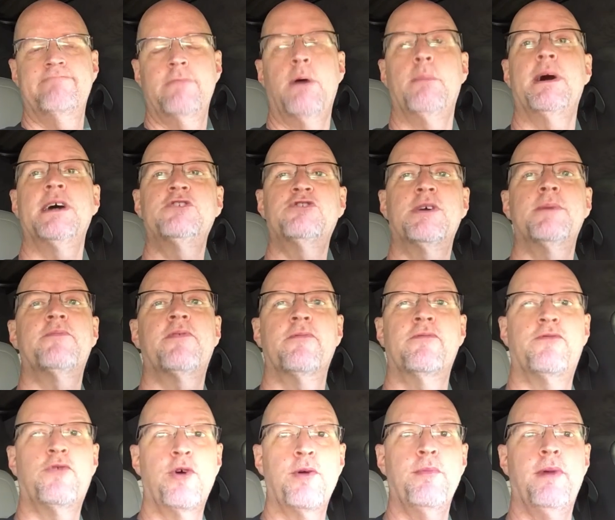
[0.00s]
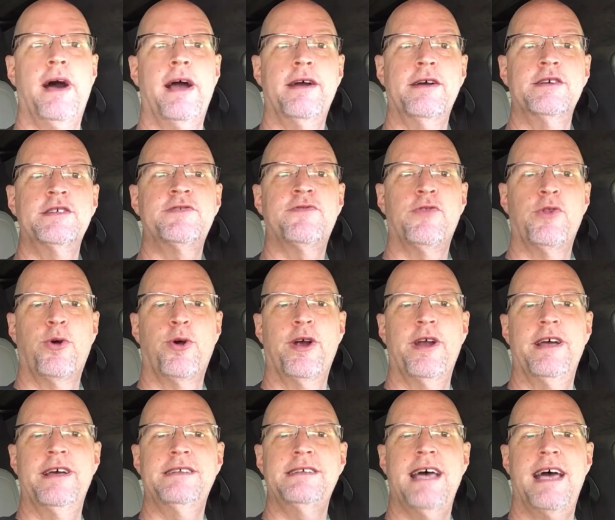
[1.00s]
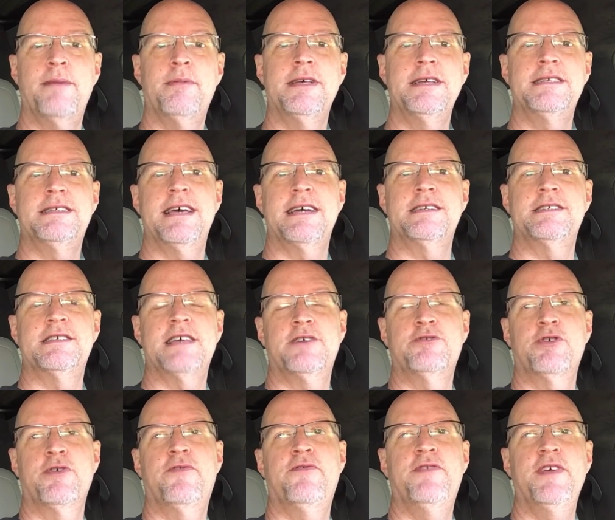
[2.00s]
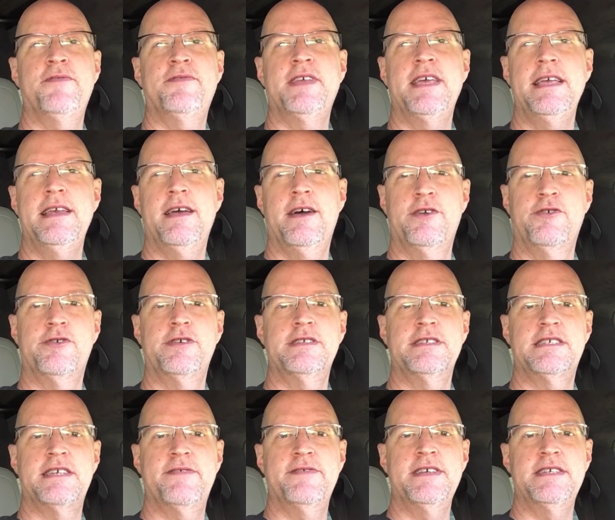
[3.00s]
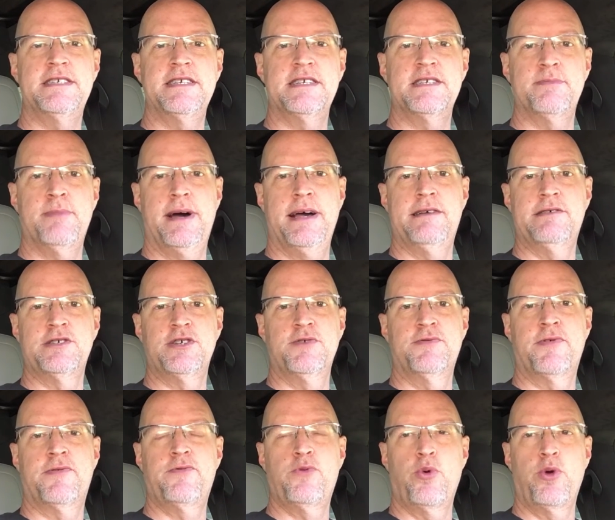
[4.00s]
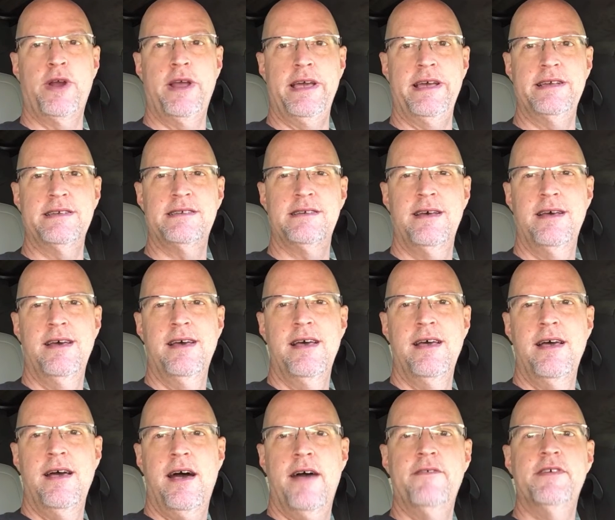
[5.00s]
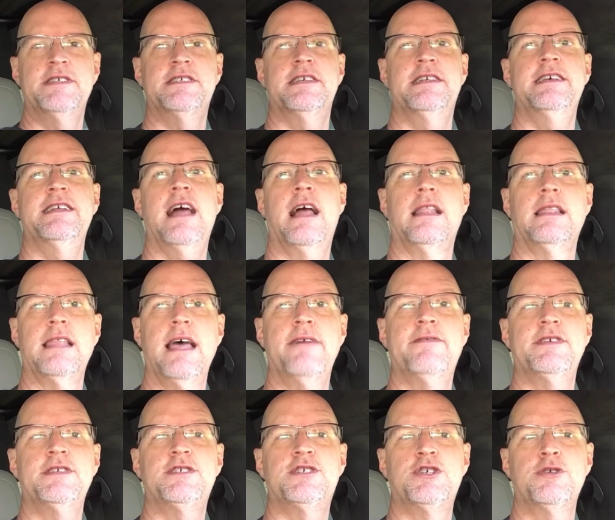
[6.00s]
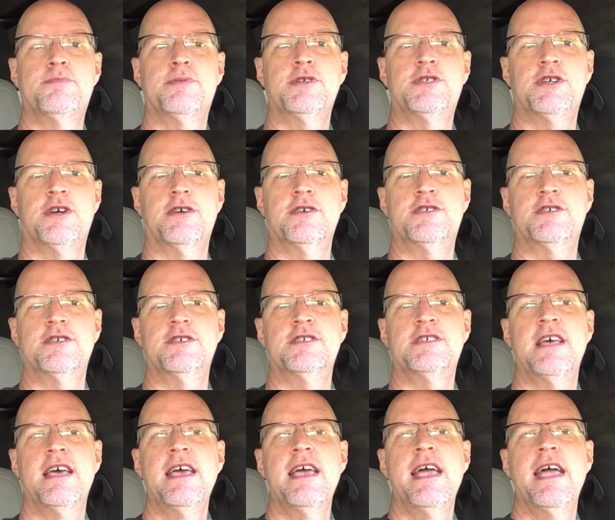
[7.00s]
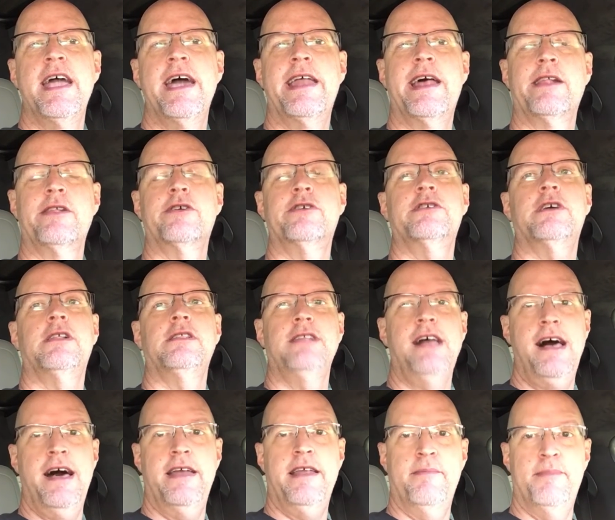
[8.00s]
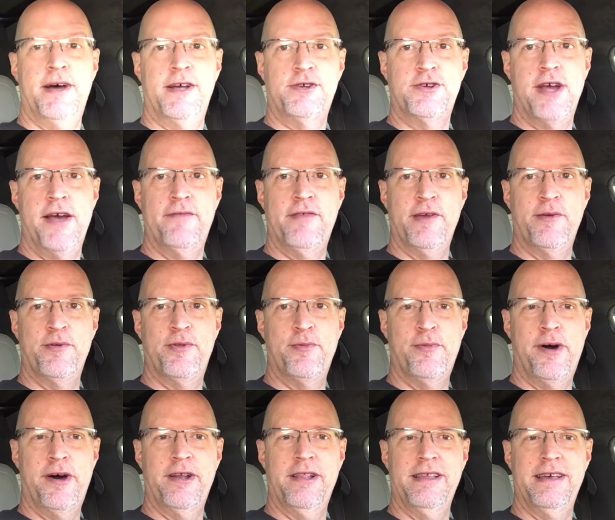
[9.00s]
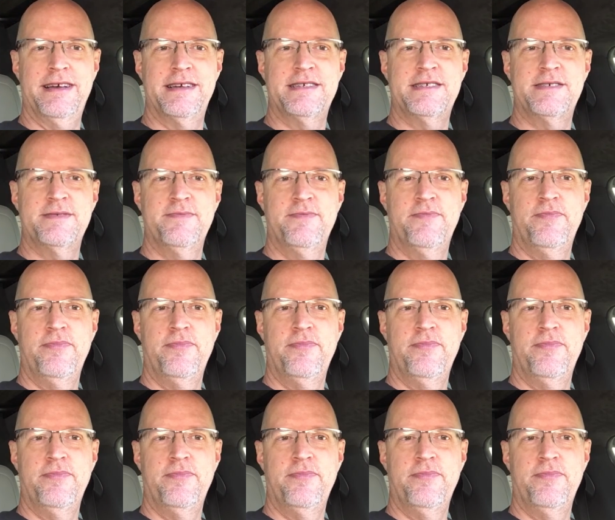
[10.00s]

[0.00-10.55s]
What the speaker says: on my trip from Fort Myers, Florida to Abilene, Texas, I drove 1,576 miles over 4 days. I visited 11 superchargers and I learned a lot about traveling with the Model S.